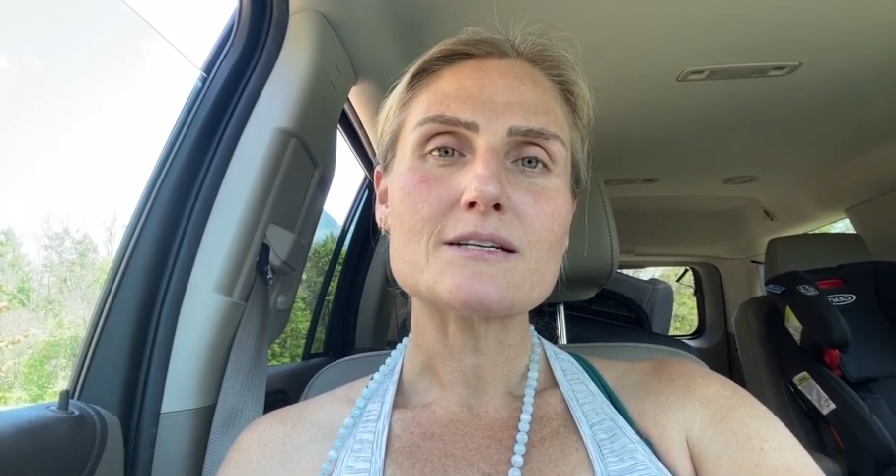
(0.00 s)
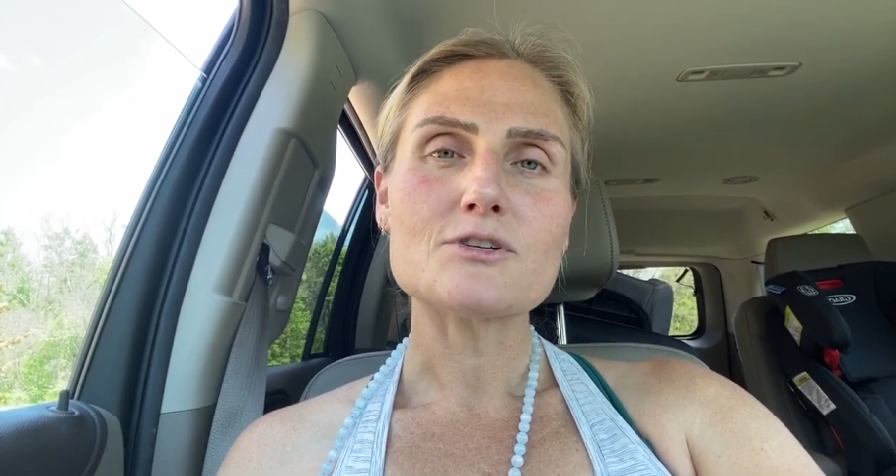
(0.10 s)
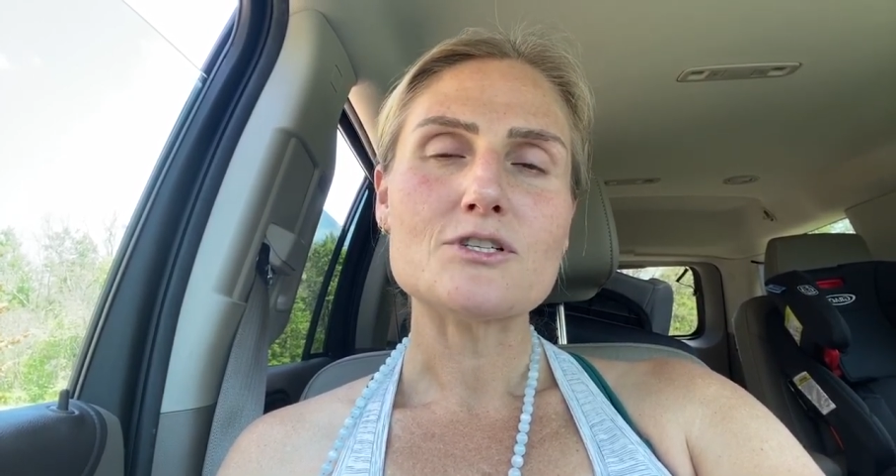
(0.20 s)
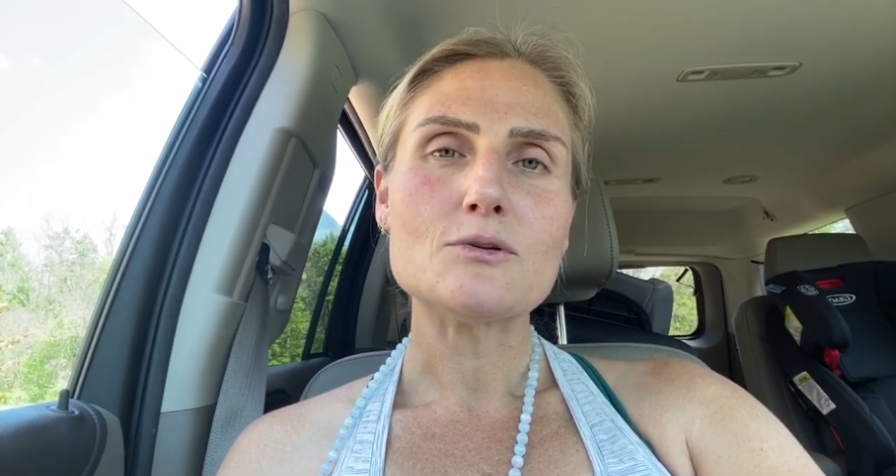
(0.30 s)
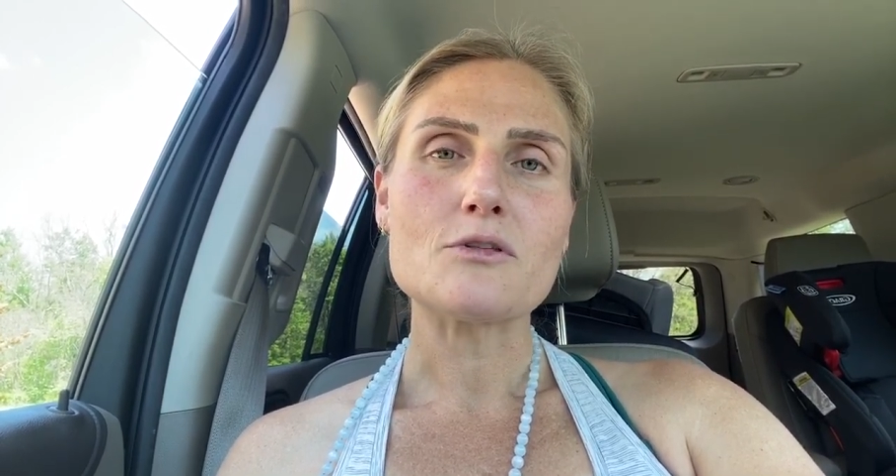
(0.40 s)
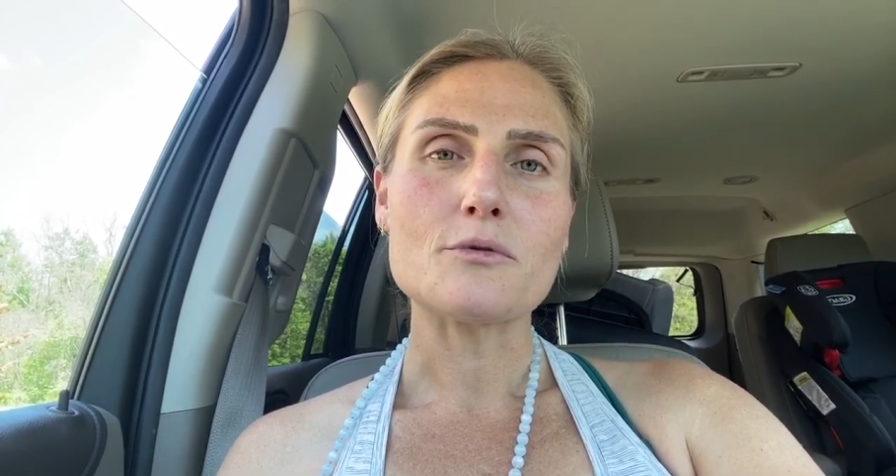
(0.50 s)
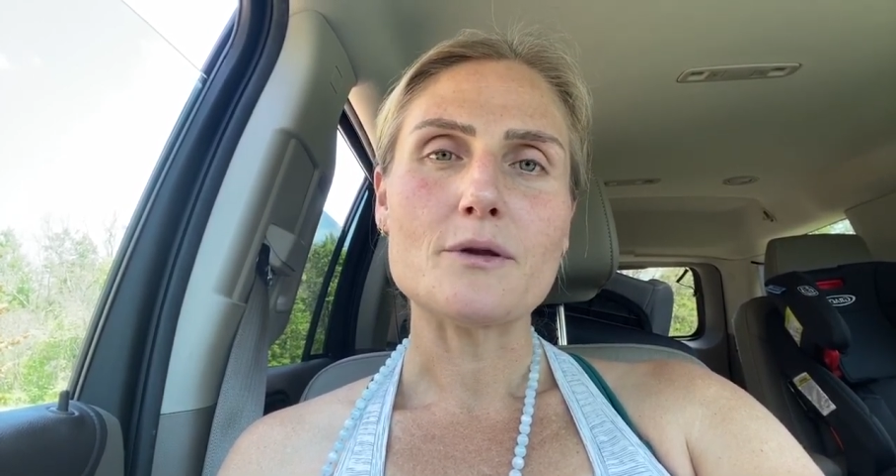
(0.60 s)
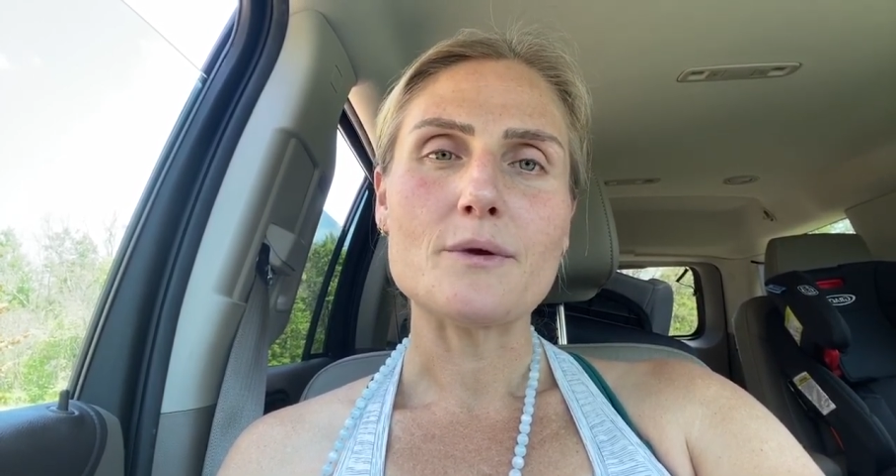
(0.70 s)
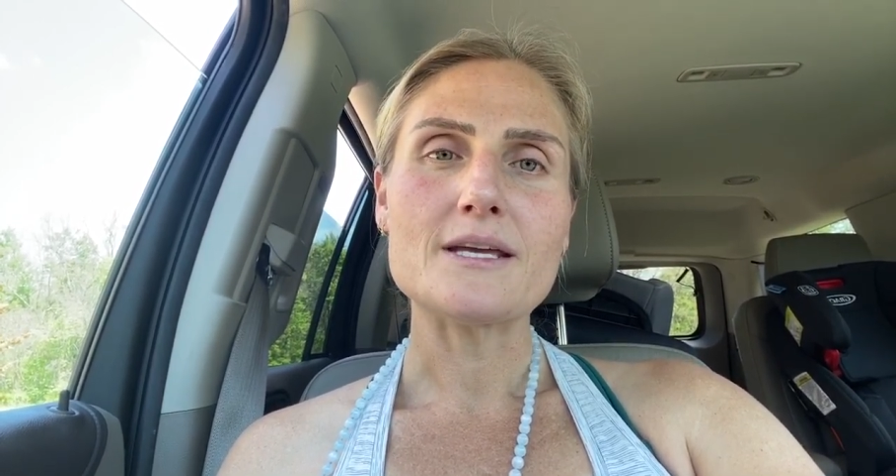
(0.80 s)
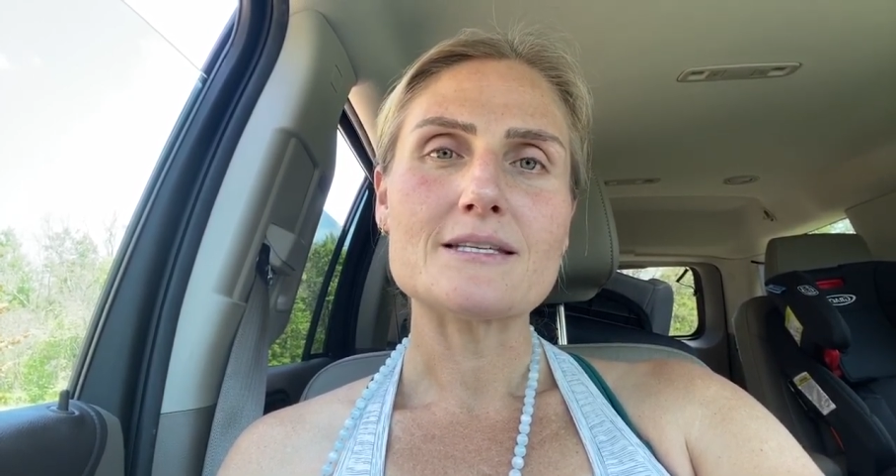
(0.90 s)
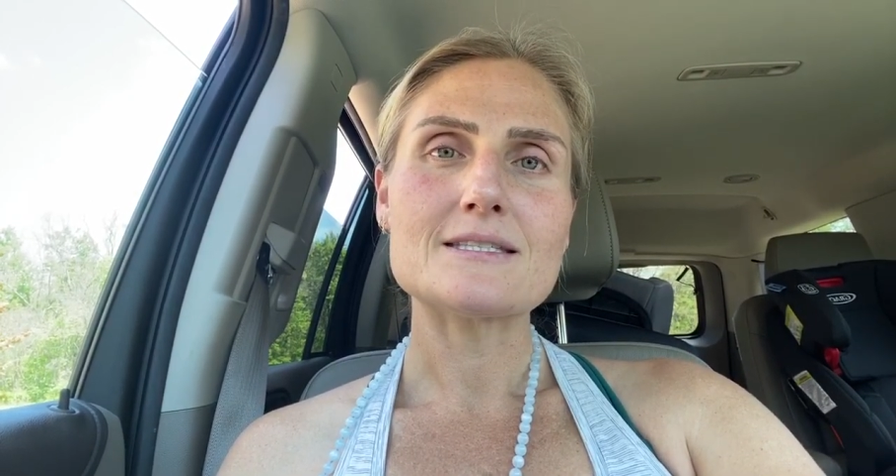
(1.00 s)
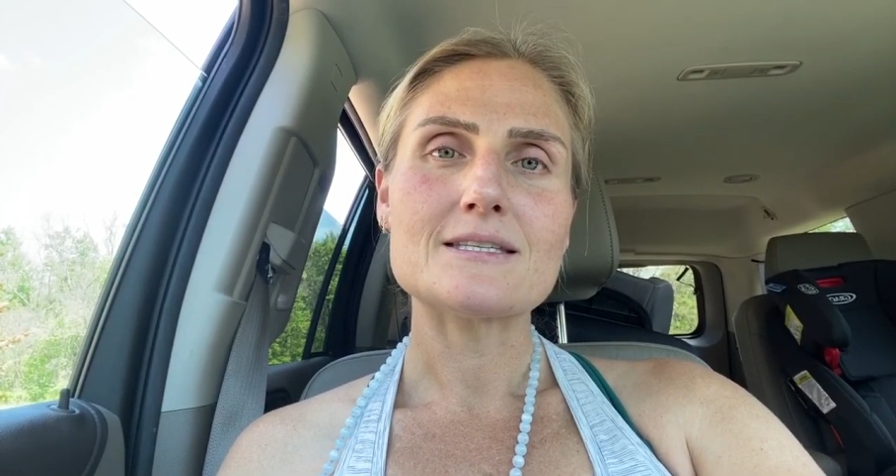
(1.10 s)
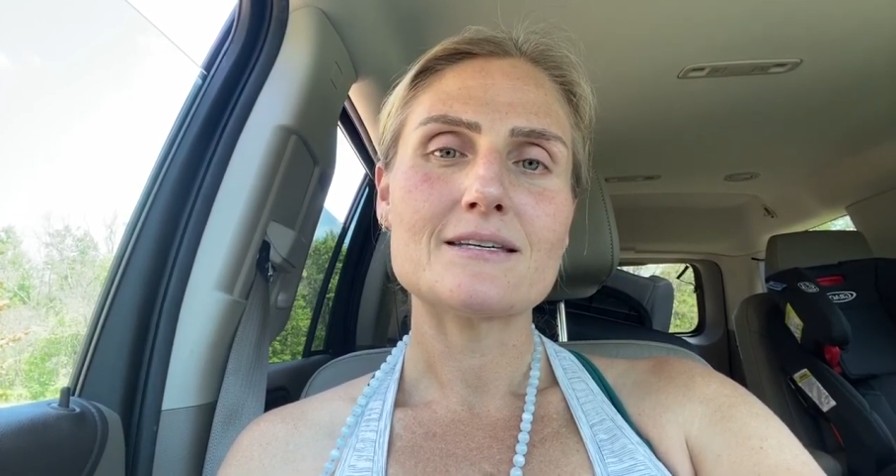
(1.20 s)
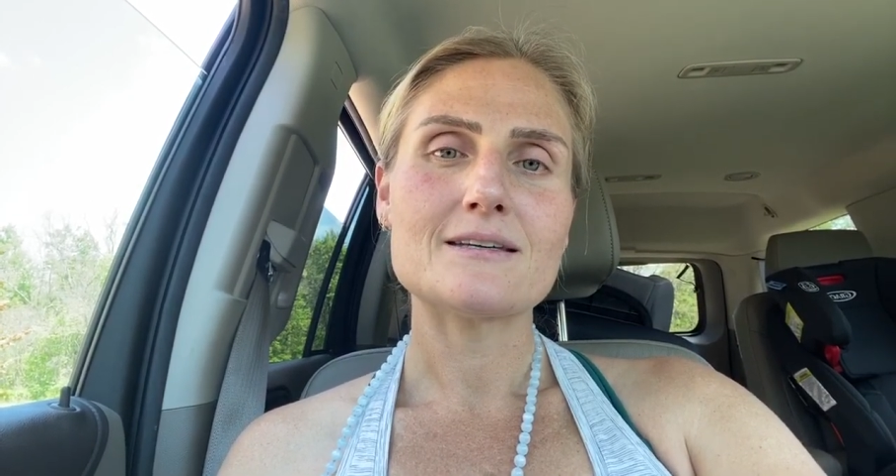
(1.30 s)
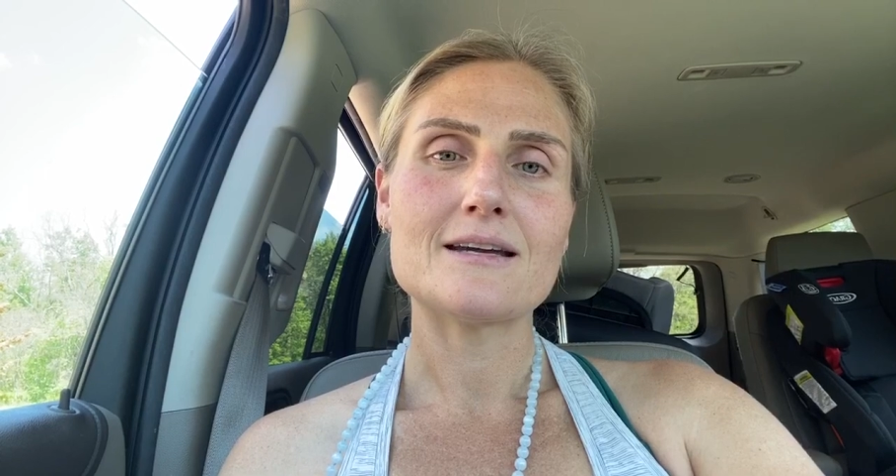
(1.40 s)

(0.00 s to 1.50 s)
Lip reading: every 2 to 3 weeks,